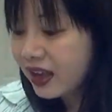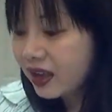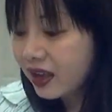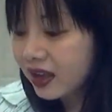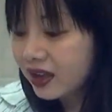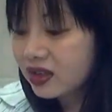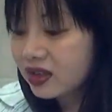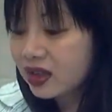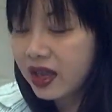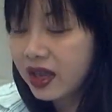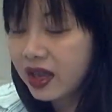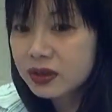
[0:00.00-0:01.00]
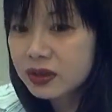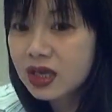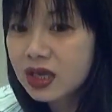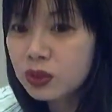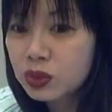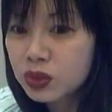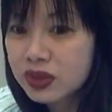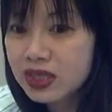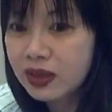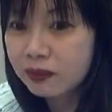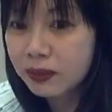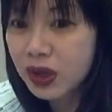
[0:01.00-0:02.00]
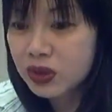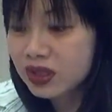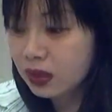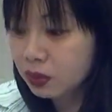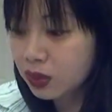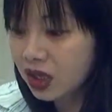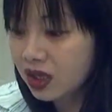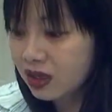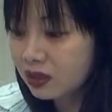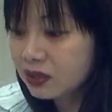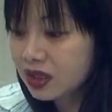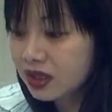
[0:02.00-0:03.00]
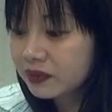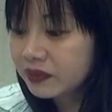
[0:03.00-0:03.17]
And have some losing bowel sometimes,